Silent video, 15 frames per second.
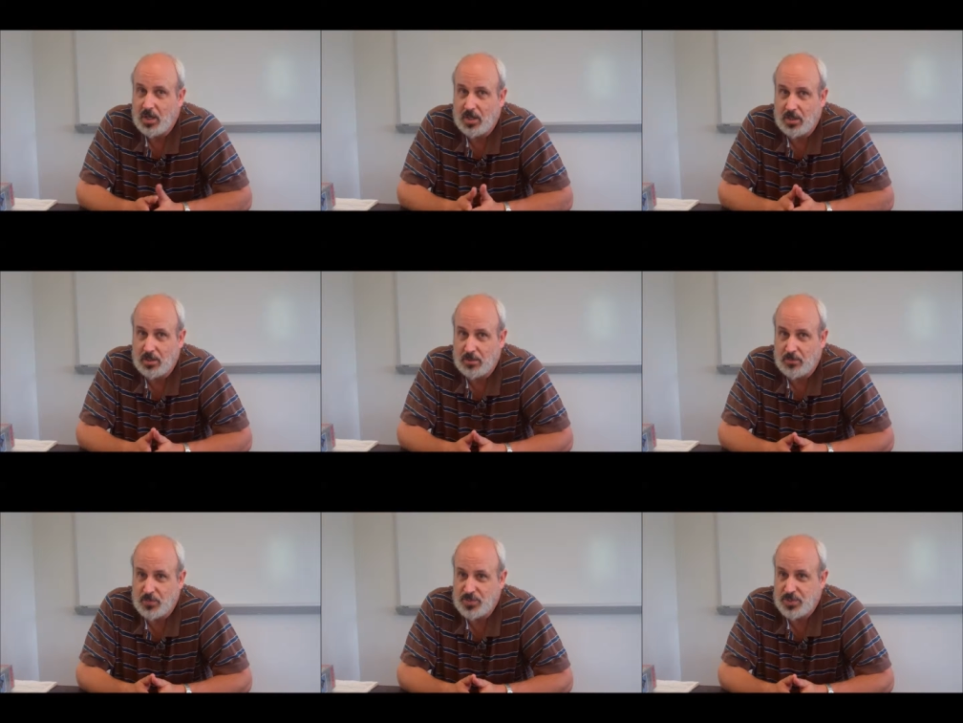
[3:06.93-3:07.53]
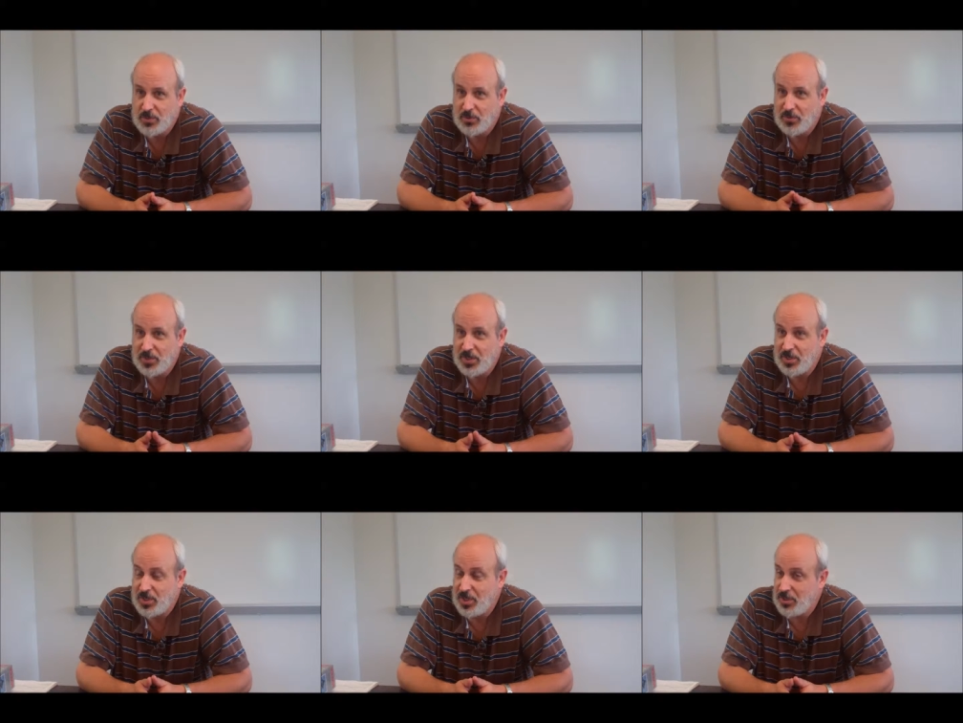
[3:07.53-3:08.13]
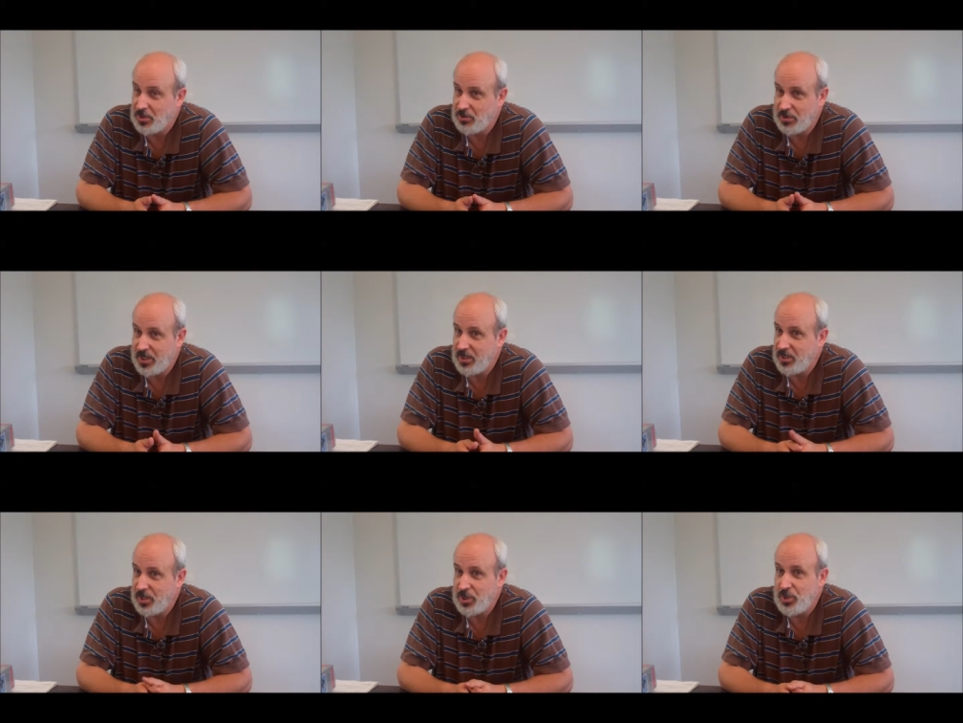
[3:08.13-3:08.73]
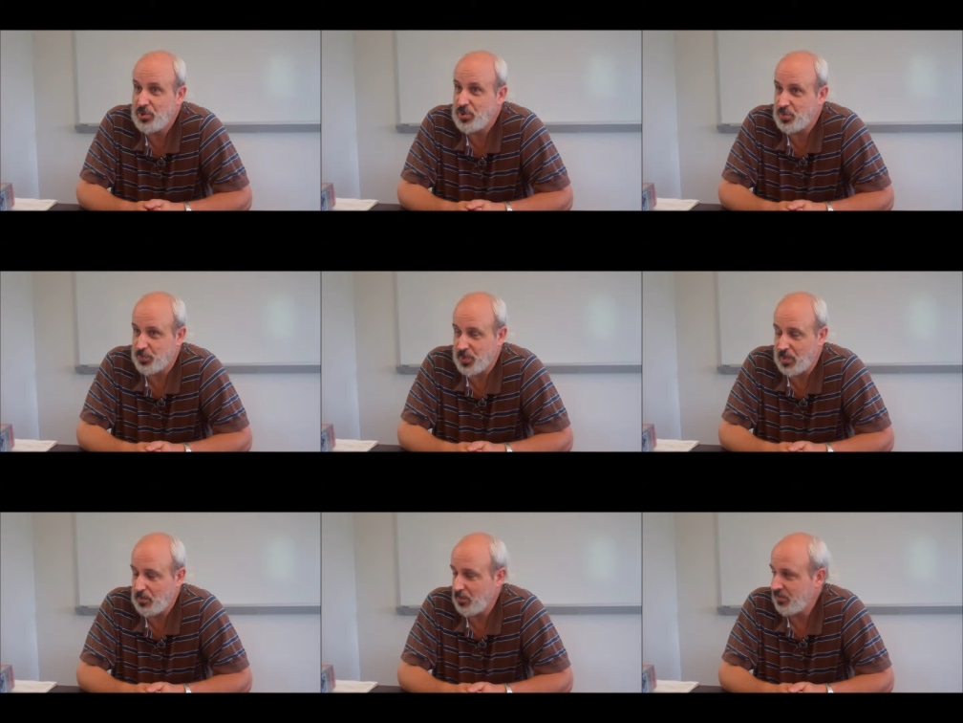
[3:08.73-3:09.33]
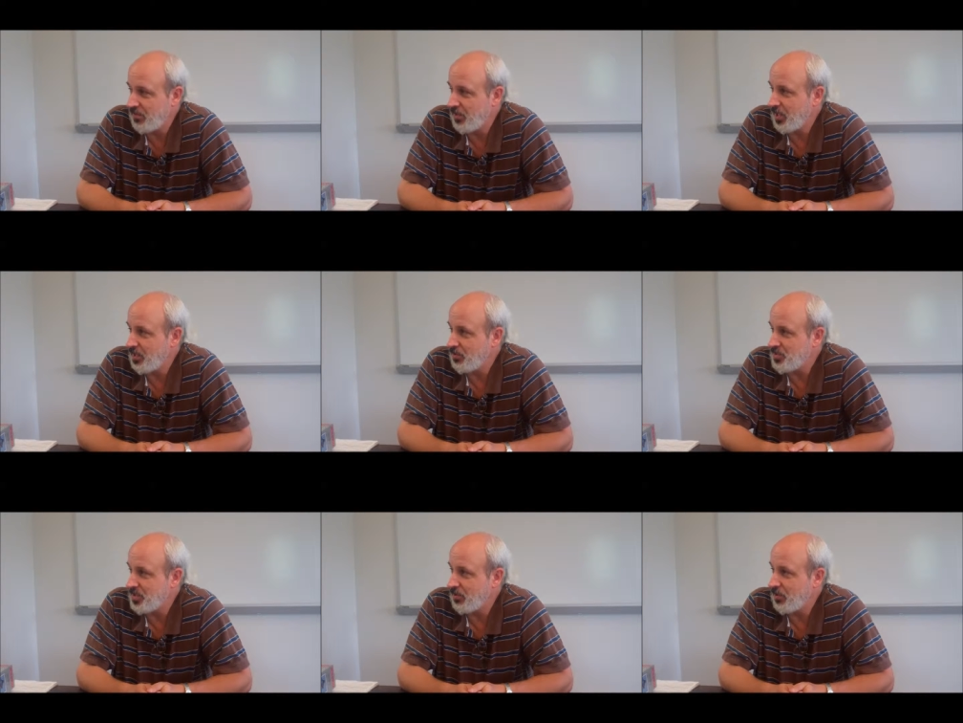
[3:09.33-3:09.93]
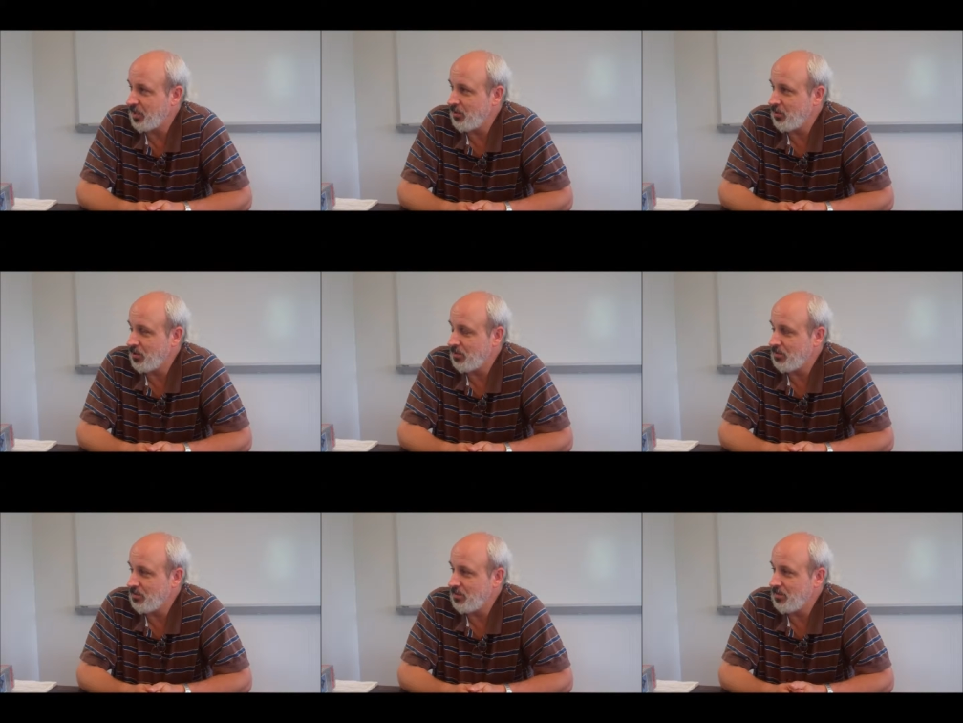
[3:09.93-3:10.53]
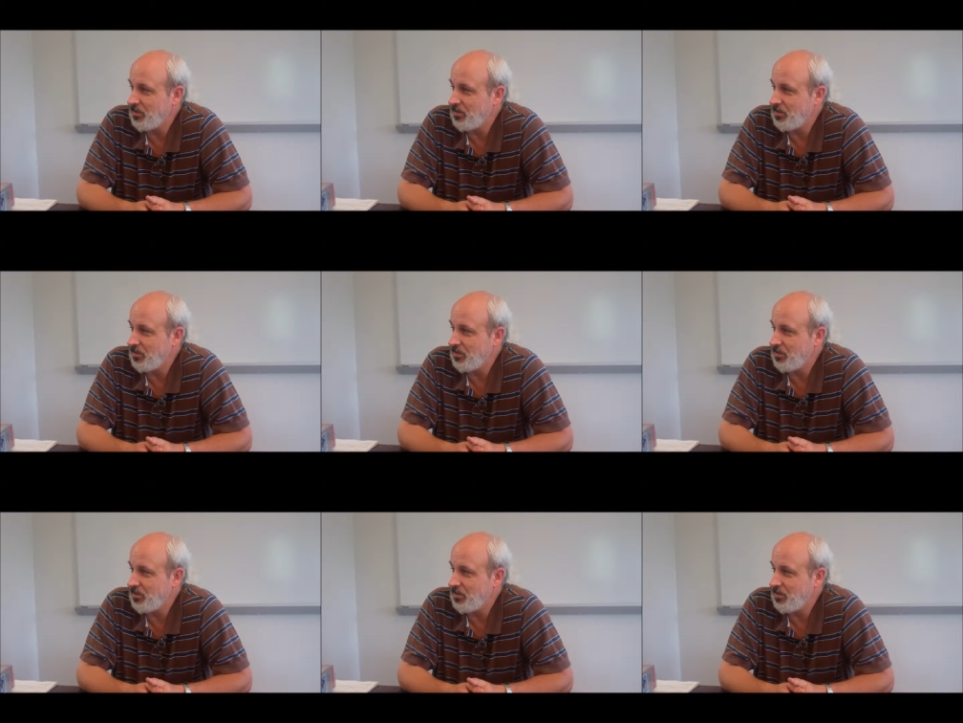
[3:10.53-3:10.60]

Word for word: Um, so it, created a huge problem for them. So they were